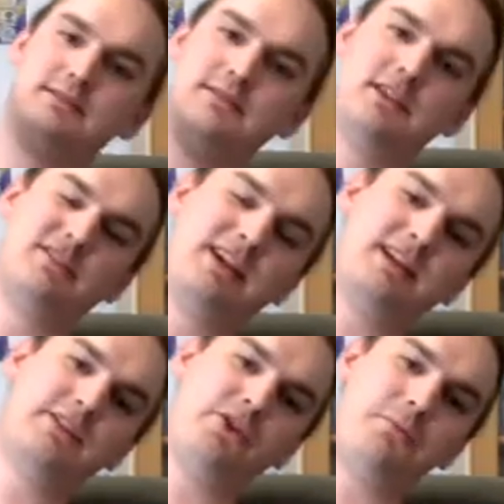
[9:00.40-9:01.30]
The
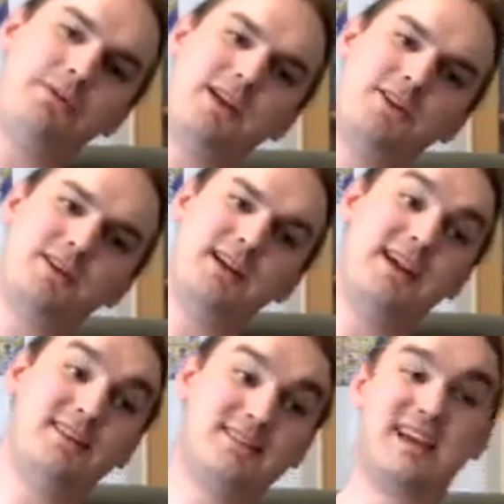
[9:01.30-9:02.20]
second interpretation
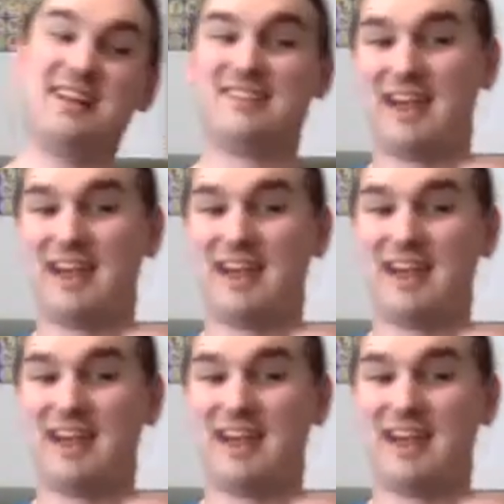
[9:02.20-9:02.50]
is that it's a